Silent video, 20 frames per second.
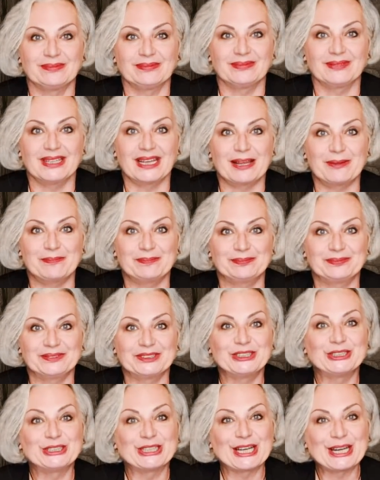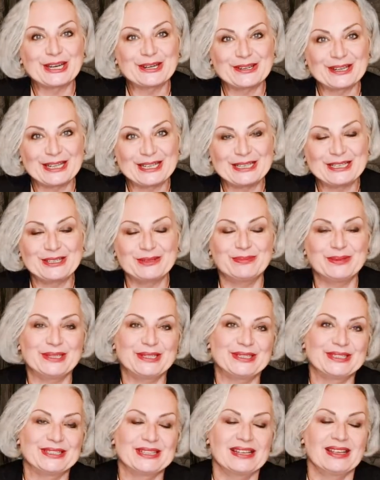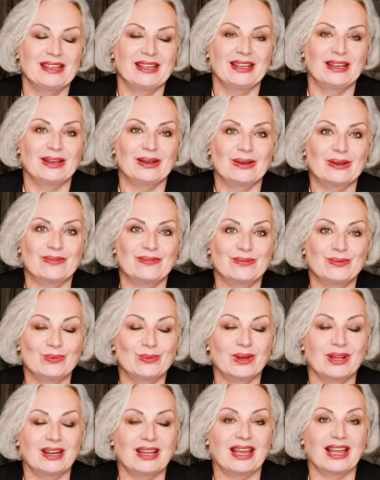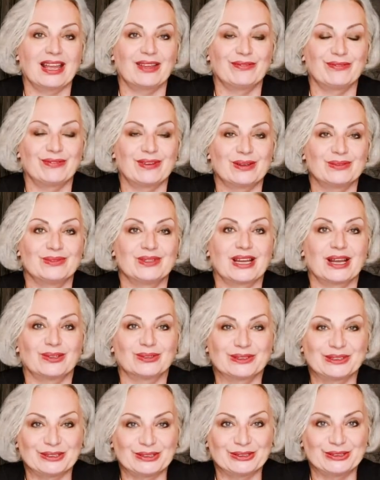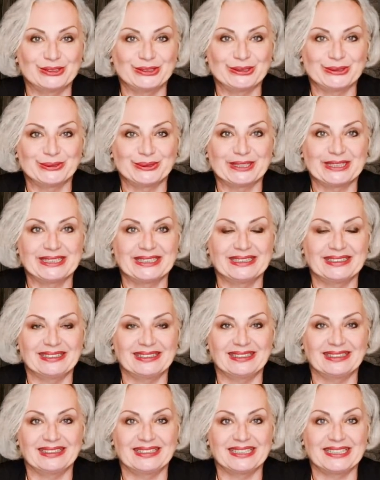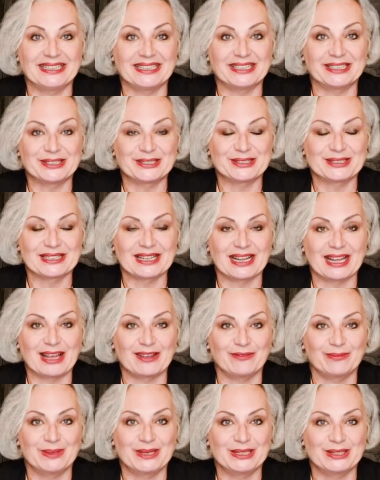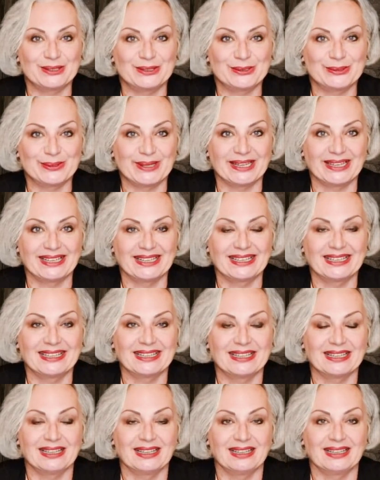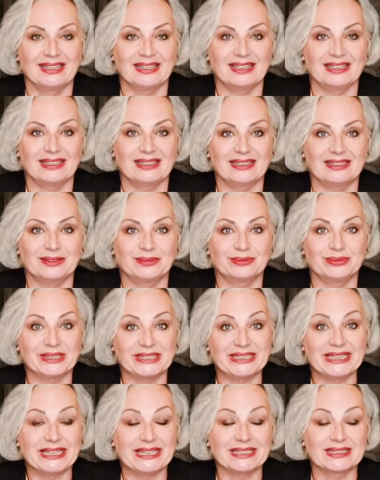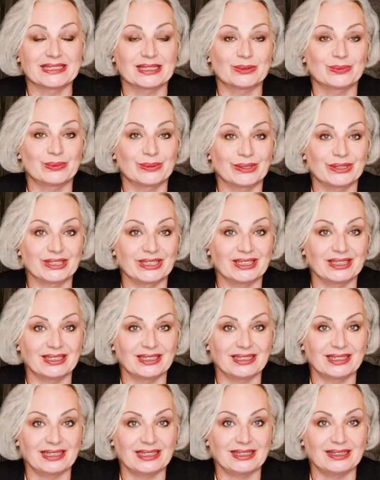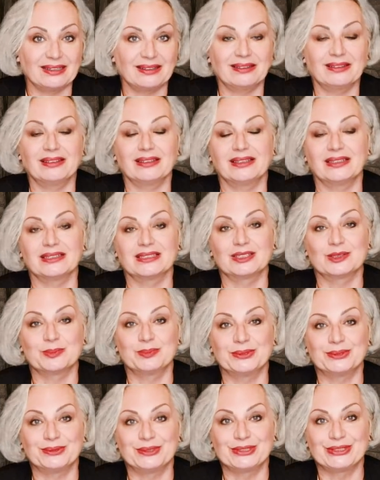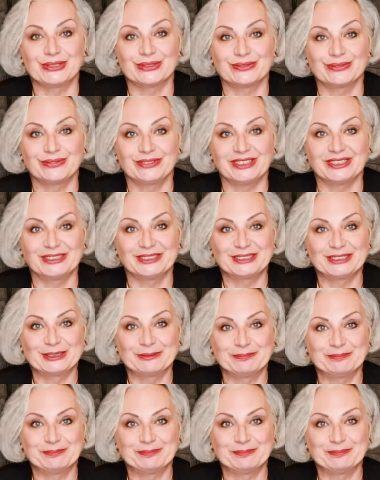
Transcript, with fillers: yeah share a little bit of what I have found out during the years I have been doing uh, readings and working in the spiritual fields.